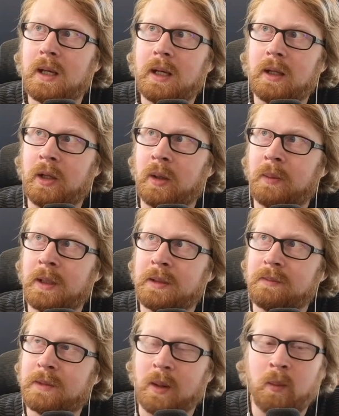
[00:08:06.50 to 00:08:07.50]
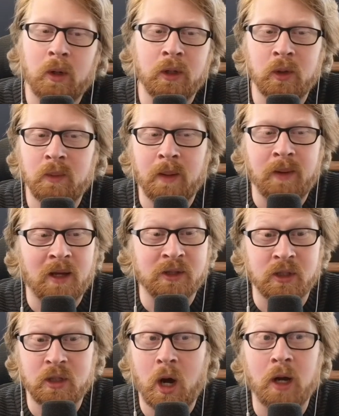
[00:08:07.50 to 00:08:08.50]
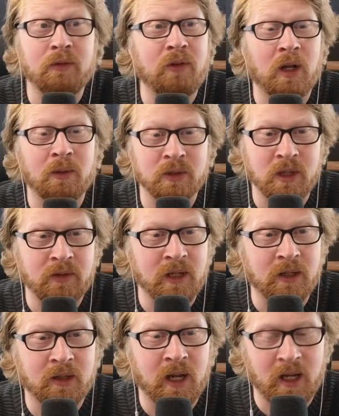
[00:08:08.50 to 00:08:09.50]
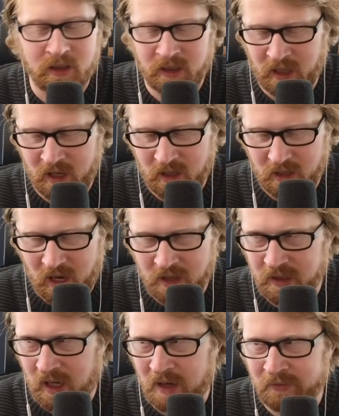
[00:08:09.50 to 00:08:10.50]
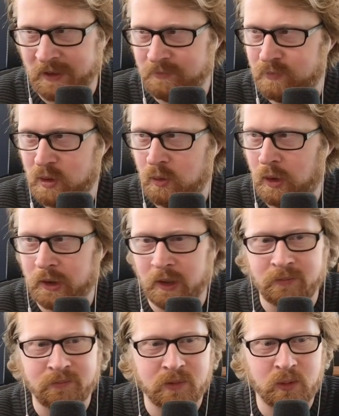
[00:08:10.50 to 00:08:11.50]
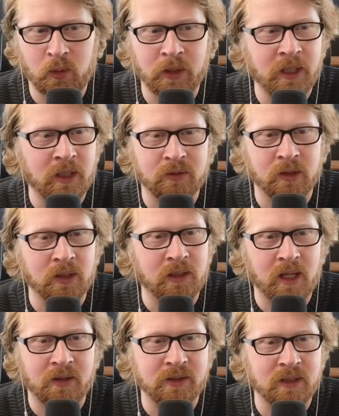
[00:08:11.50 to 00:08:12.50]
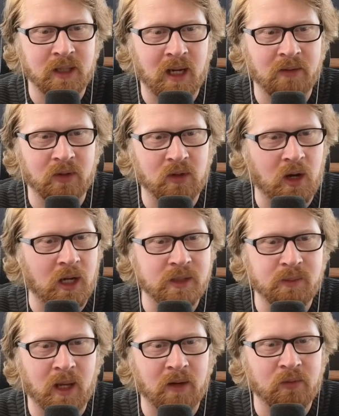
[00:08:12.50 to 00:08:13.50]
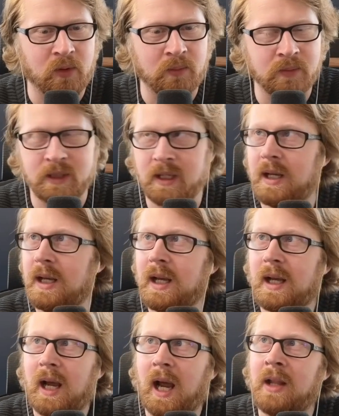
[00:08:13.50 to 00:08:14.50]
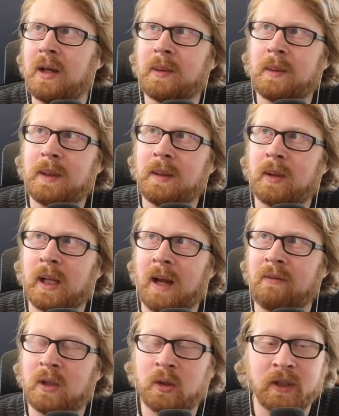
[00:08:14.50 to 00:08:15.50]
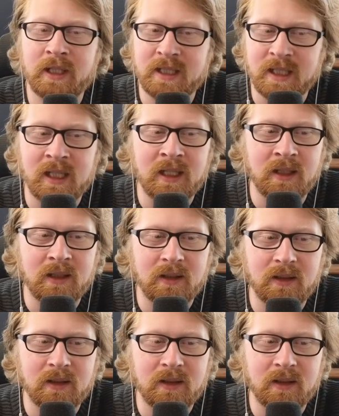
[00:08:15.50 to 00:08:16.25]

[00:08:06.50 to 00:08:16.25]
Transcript: there'll be someone who maybe has a ton of followers on the internet. Like I think I have like 220 or 30,000 kind of across platforms. And there'll be people like I've literally seen